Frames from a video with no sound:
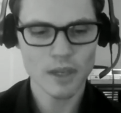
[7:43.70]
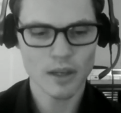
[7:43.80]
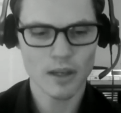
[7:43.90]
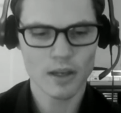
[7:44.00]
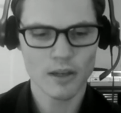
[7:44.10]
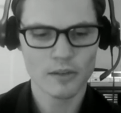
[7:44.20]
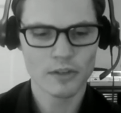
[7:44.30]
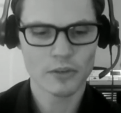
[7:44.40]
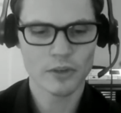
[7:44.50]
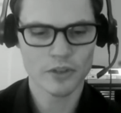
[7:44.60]

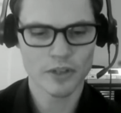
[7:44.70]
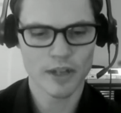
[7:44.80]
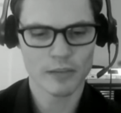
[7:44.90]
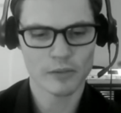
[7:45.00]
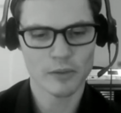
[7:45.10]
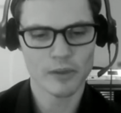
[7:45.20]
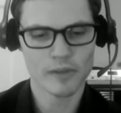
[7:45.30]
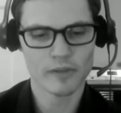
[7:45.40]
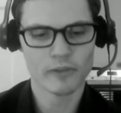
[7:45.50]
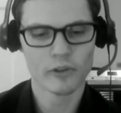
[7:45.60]
This question came through, I believe,
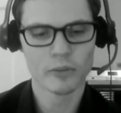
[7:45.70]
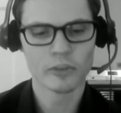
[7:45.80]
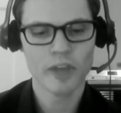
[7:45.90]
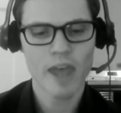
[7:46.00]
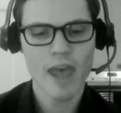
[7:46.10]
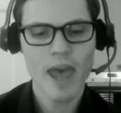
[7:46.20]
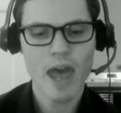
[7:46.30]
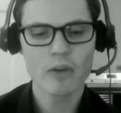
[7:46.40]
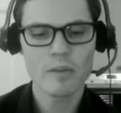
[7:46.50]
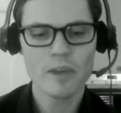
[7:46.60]
on the forums.
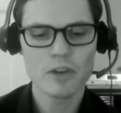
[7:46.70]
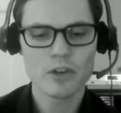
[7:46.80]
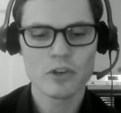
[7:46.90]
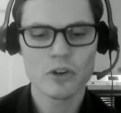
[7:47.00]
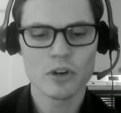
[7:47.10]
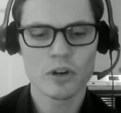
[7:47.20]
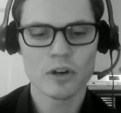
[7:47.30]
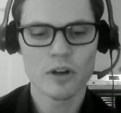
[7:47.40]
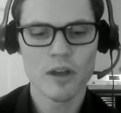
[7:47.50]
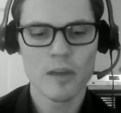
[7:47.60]
How do I make
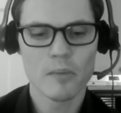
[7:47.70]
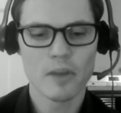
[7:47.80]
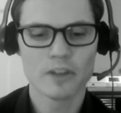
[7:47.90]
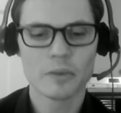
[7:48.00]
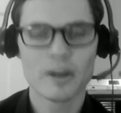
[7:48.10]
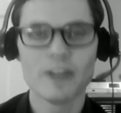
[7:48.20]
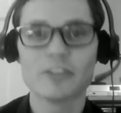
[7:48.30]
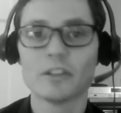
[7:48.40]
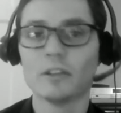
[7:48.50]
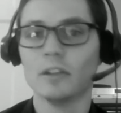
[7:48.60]
sure my
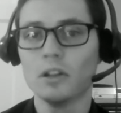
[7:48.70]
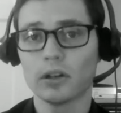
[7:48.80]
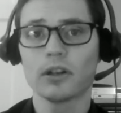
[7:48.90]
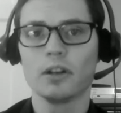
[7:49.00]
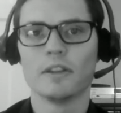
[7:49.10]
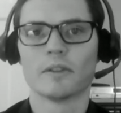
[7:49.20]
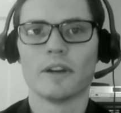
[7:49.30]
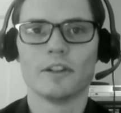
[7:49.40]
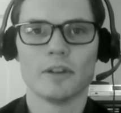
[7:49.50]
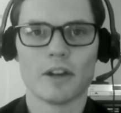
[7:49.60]
sprites look in the
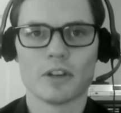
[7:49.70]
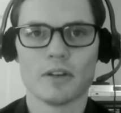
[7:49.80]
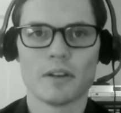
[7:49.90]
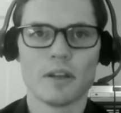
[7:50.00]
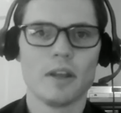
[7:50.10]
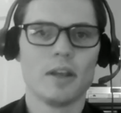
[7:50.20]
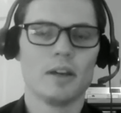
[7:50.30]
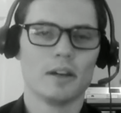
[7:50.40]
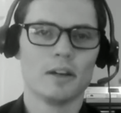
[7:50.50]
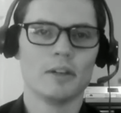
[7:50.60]
right direction?
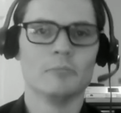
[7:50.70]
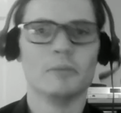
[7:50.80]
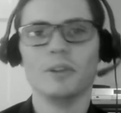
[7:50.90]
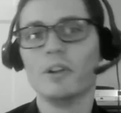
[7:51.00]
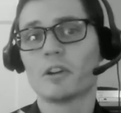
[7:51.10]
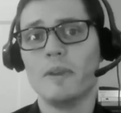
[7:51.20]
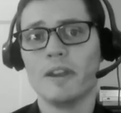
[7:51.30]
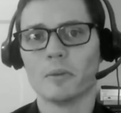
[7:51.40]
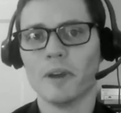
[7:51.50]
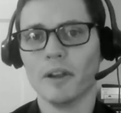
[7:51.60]
Look
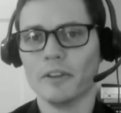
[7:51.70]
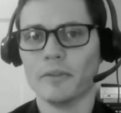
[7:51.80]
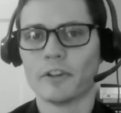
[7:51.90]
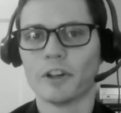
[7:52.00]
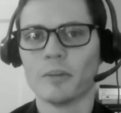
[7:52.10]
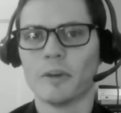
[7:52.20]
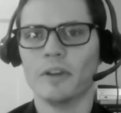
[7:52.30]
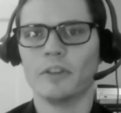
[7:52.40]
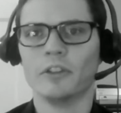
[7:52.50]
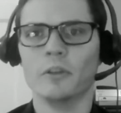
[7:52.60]
being a relative term, I
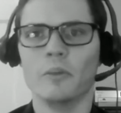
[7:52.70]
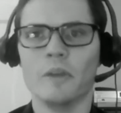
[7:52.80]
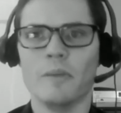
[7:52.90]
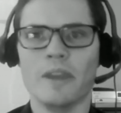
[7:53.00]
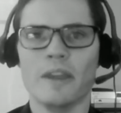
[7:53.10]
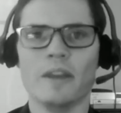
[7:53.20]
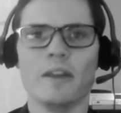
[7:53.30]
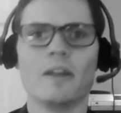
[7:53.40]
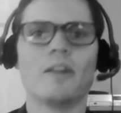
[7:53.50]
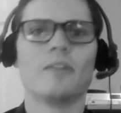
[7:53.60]
assume we
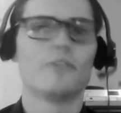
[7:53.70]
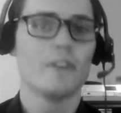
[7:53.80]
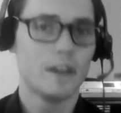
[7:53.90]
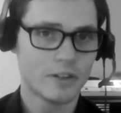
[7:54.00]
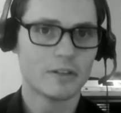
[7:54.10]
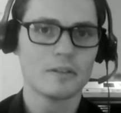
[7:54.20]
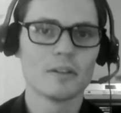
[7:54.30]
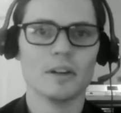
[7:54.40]
mean facing,